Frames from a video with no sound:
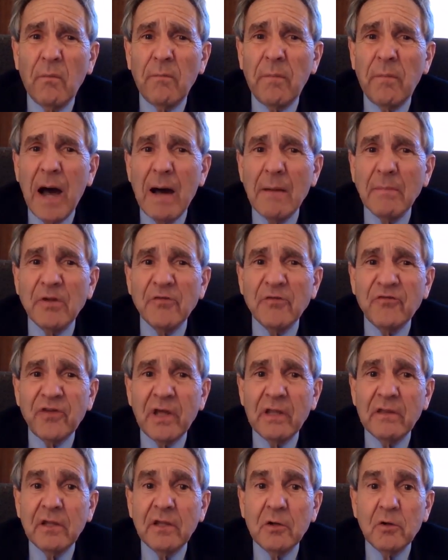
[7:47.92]
Obama
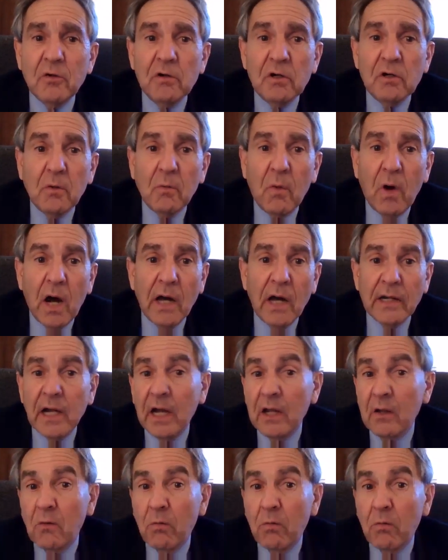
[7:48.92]
said that
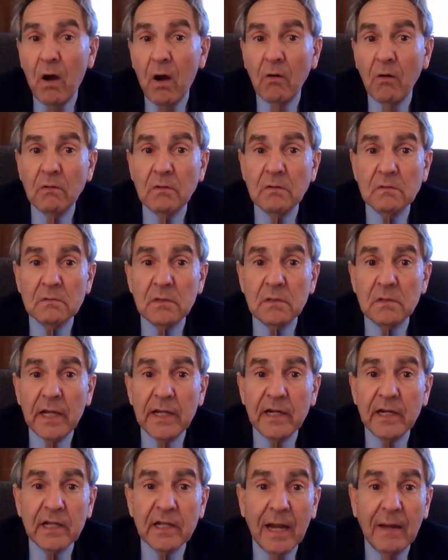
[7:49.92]
Erdogan, I quote,
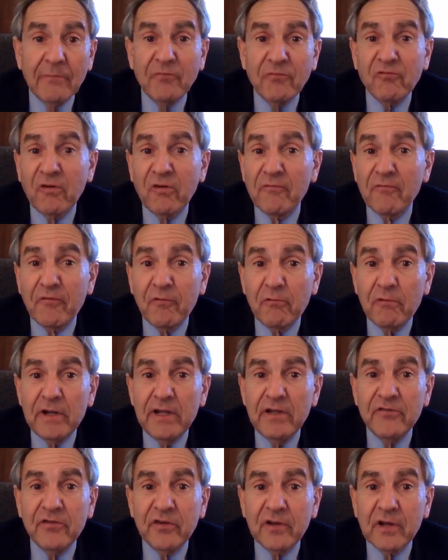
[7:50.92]
and it comes from
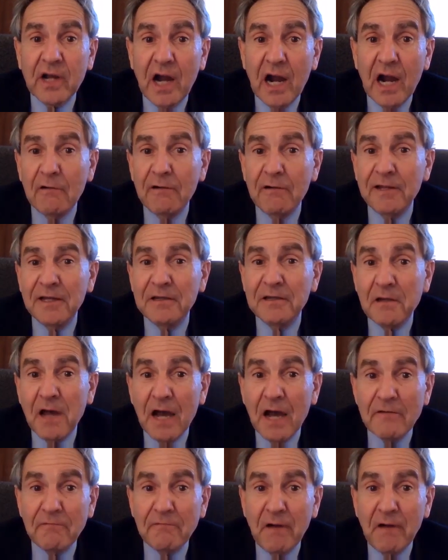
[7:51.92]
Fareed Zakaria,
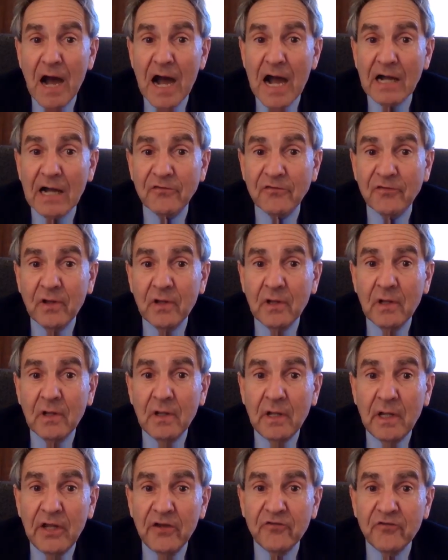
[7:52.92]
not Fox,
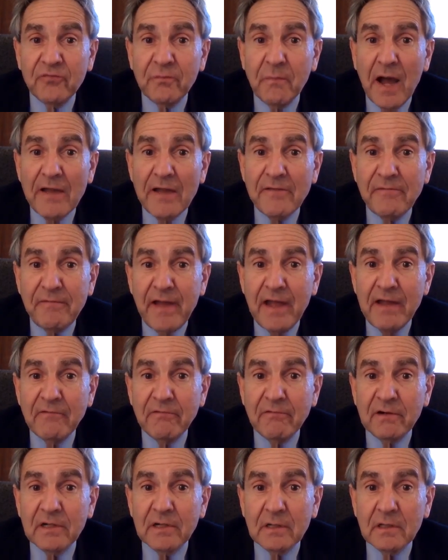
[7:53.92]
is my
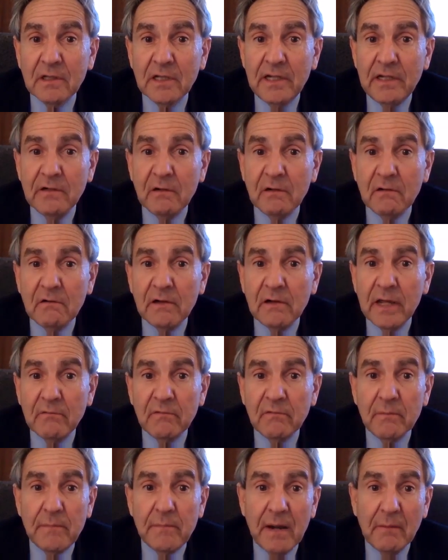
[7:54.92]
favorite leader.
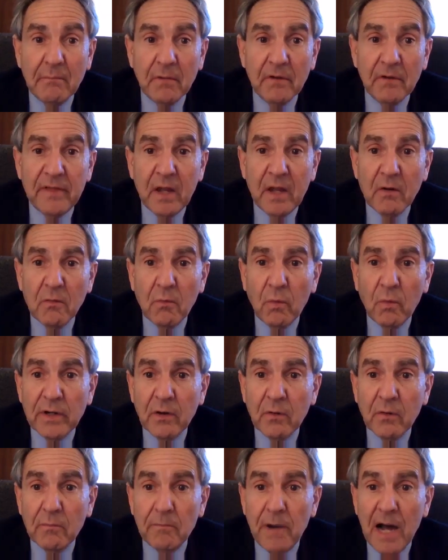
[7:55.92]
And remember that
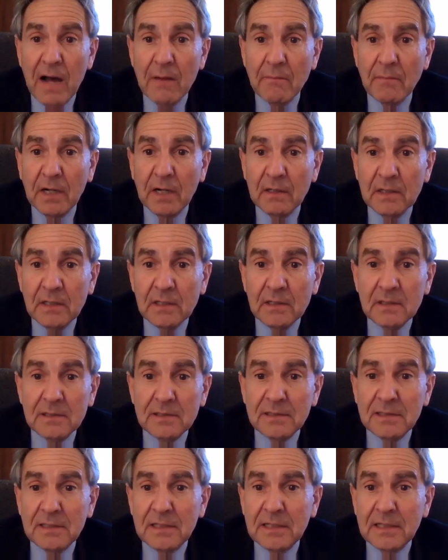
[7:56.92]
when Obama
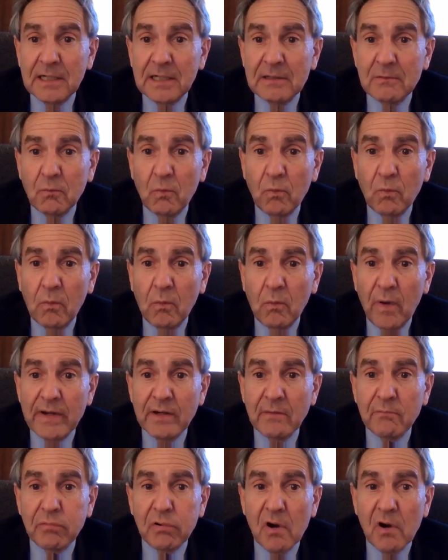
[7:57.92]

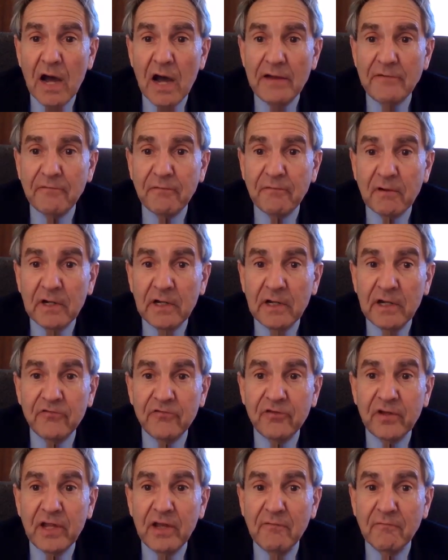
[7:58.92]
went abroad for
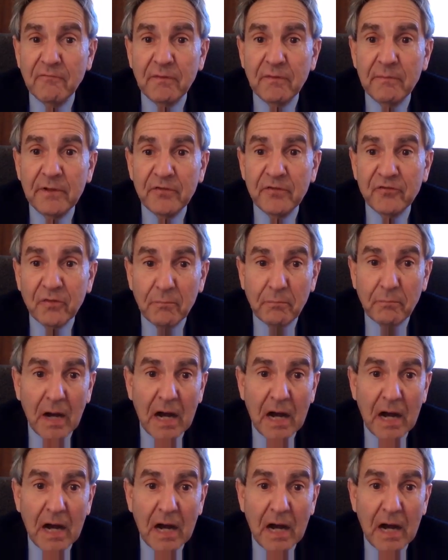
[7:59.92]
his infamous